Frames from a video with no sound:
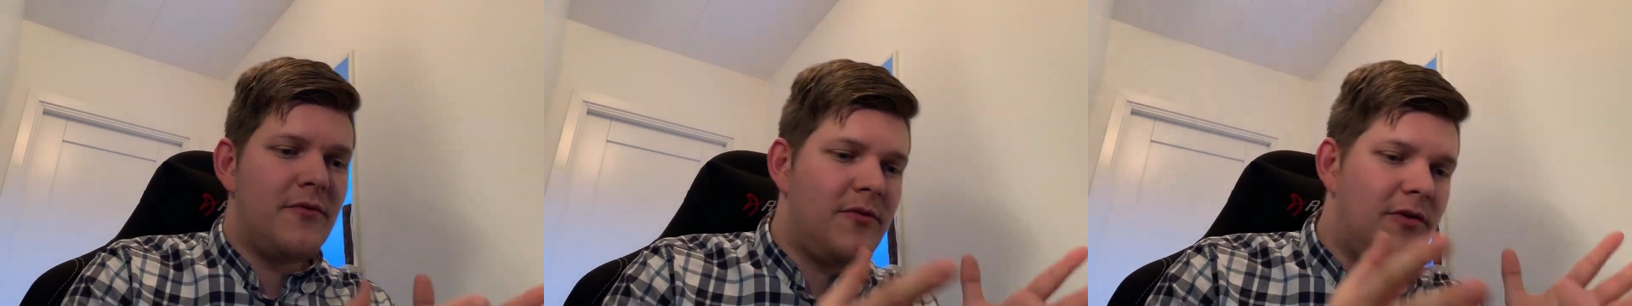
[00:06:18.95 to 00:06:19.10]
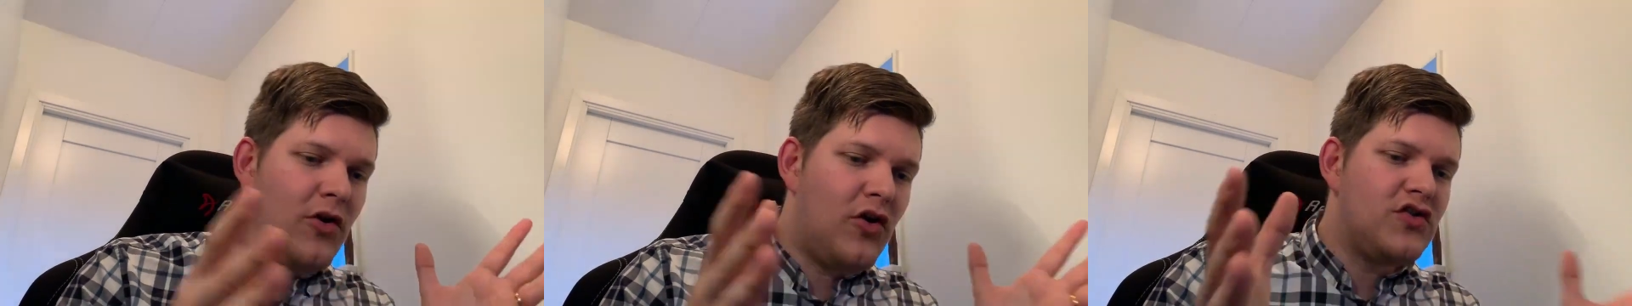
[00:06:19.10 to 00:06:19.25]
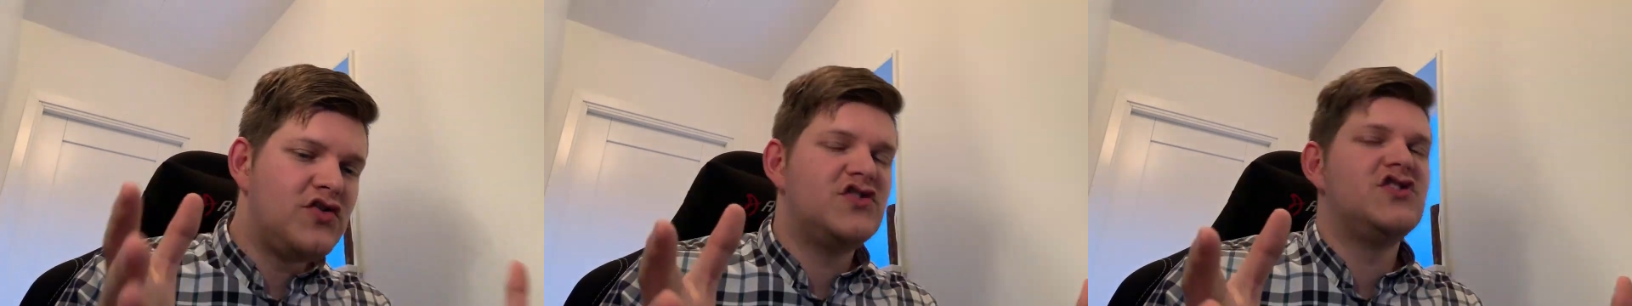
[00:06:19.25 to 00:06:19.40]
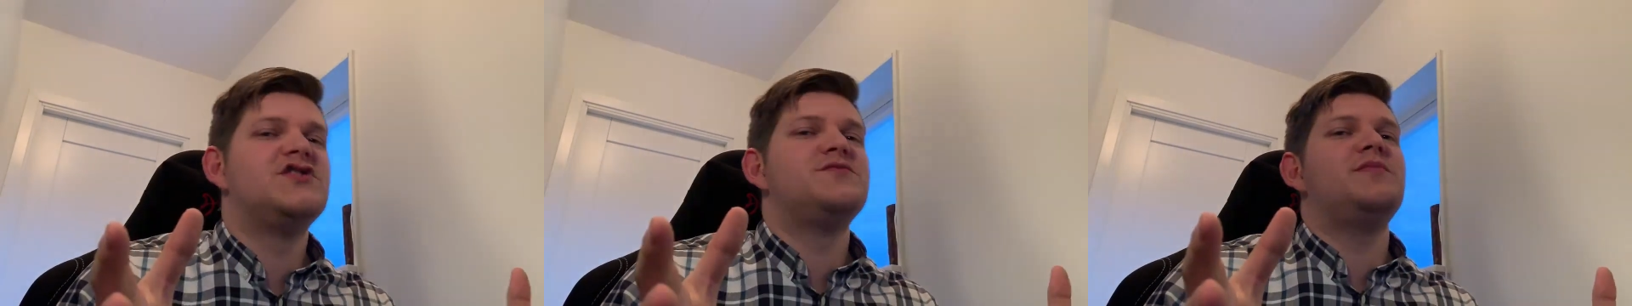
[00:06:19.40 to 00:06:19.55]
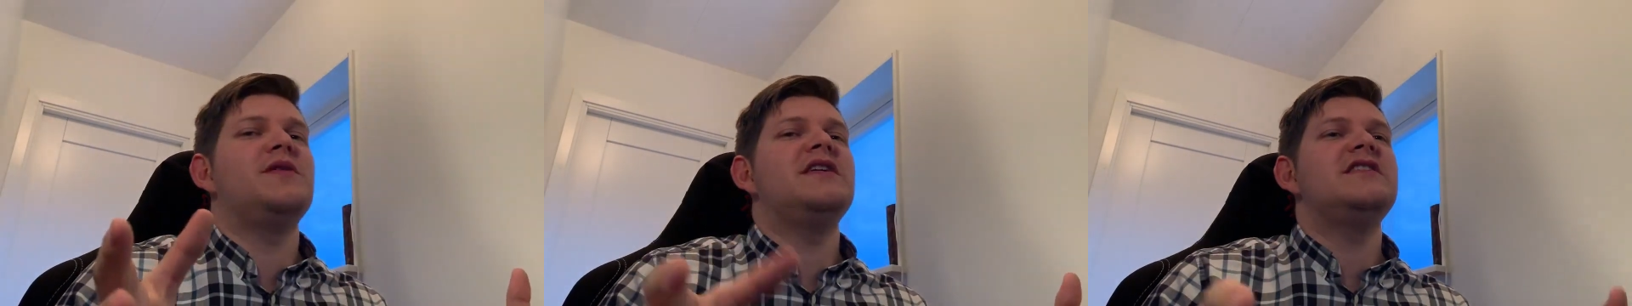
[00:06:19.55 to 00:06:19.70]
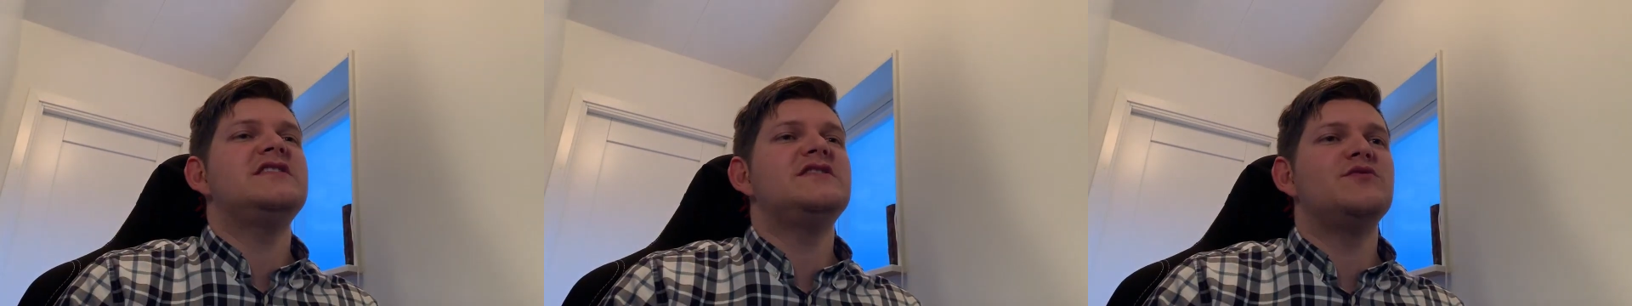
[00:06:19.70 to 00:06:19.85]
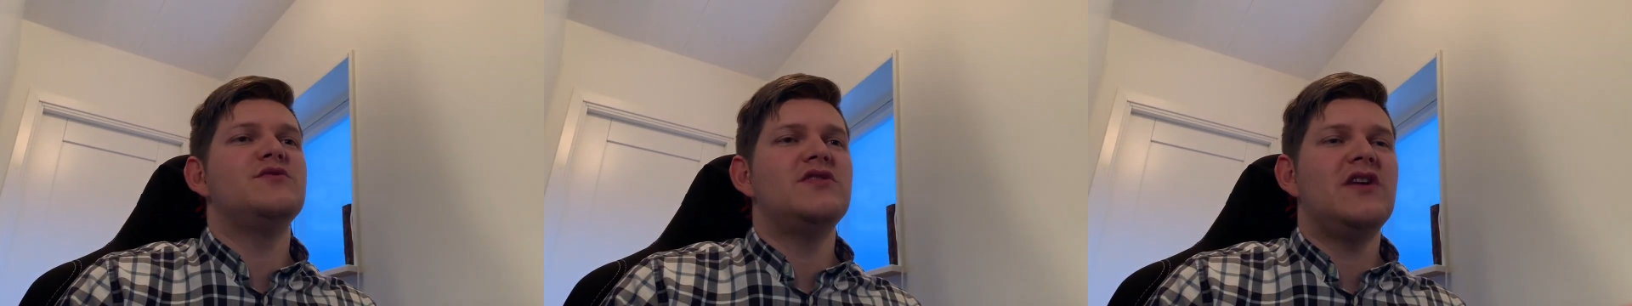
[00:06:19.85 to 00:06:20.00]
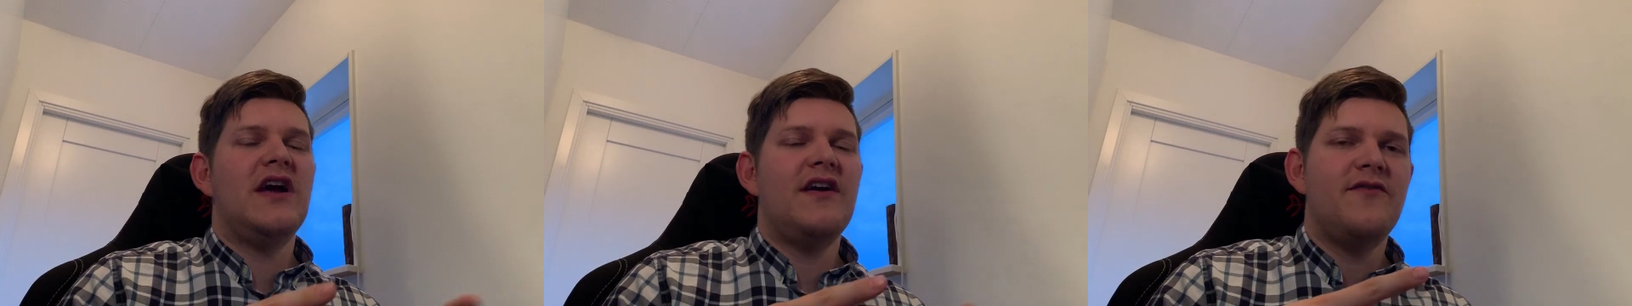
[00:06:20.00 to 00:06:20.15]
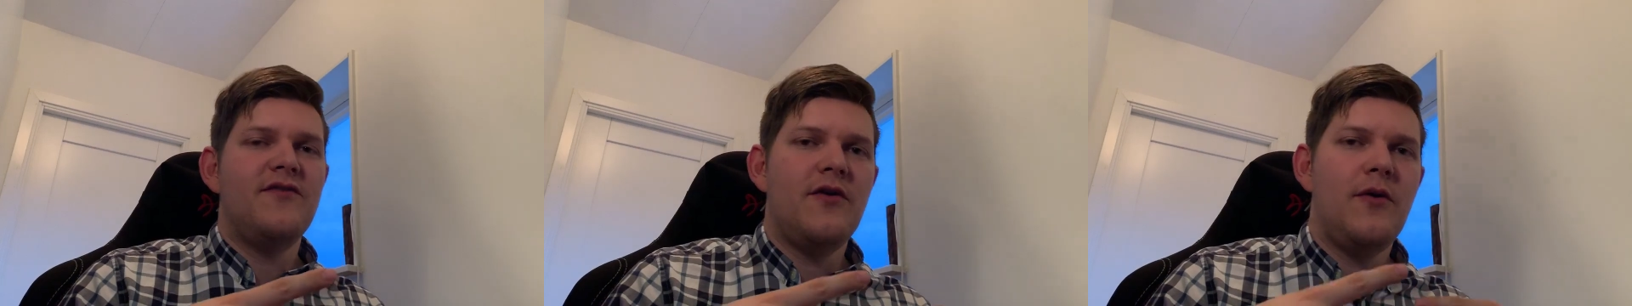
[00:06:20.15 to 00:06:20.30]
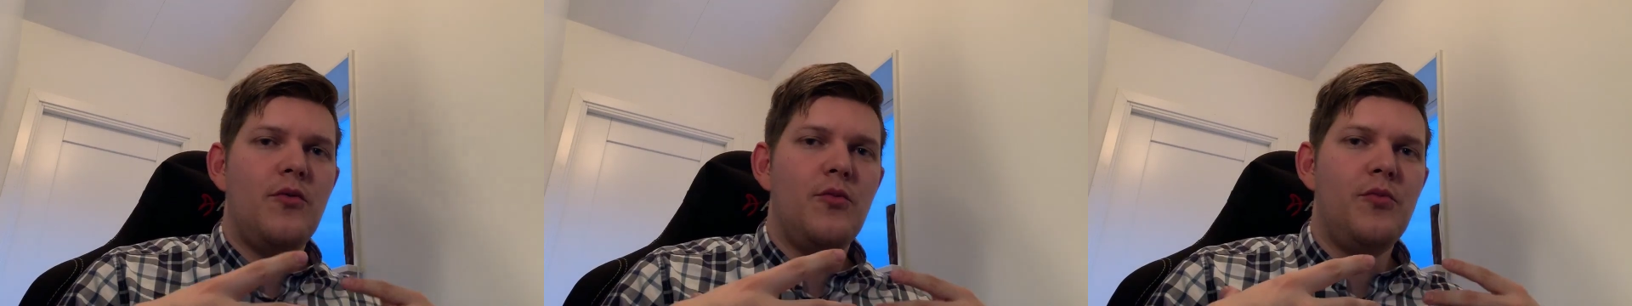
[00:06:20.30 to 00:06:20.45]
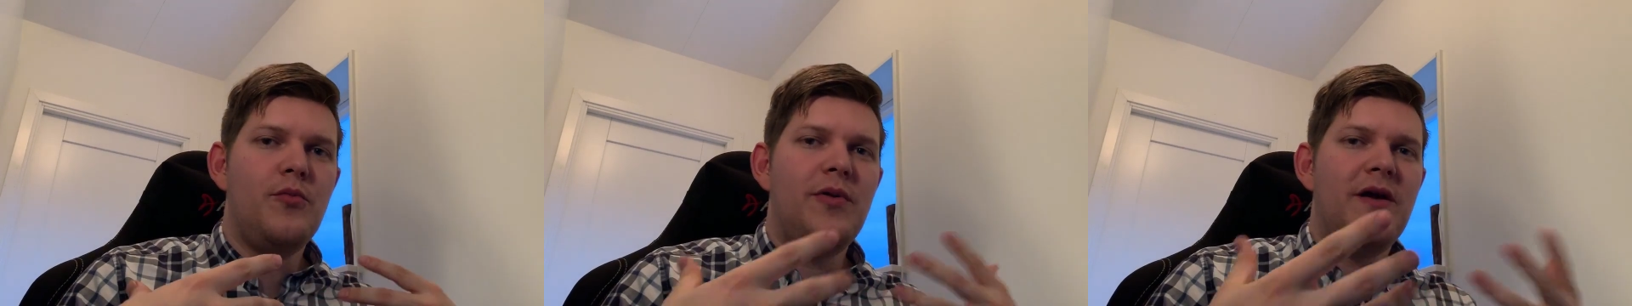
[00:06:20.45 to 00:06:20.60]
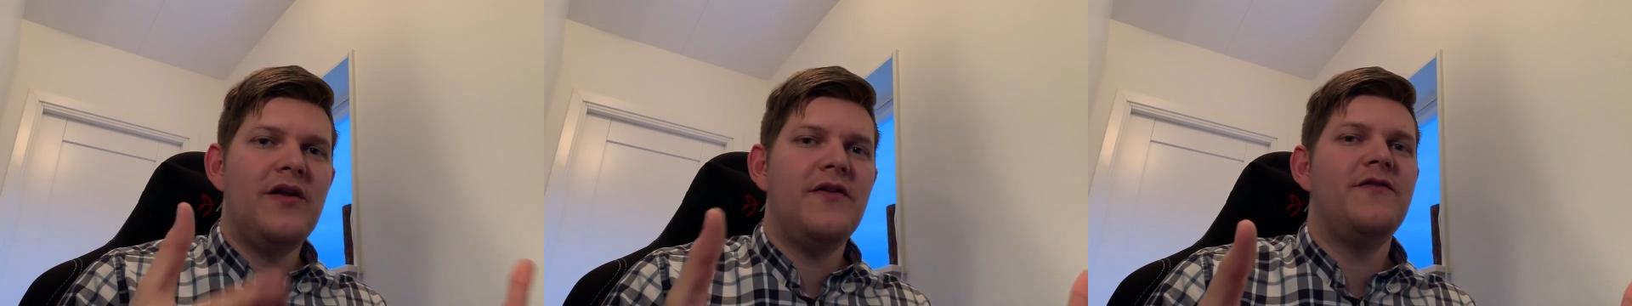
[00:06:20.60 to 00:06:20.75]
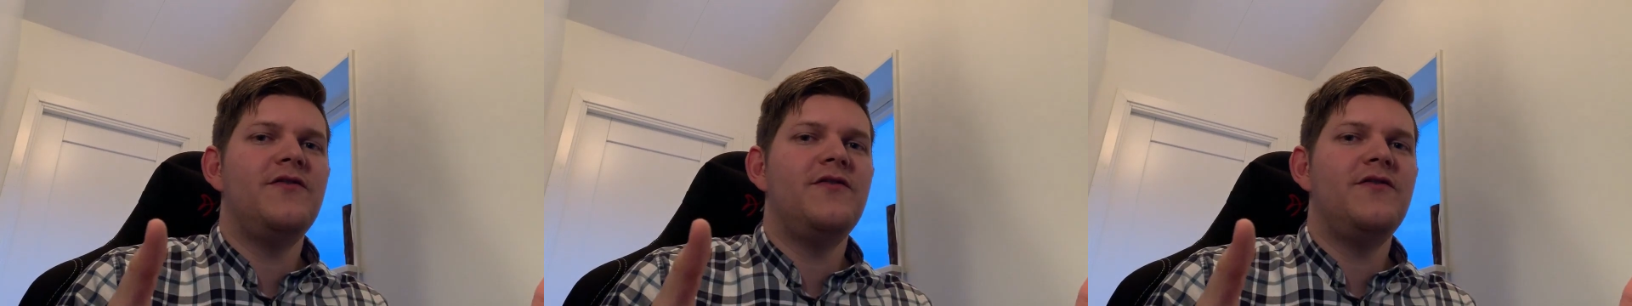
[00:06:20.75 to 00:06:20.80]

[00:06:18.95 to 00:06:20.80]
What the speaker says: larger space when you have a better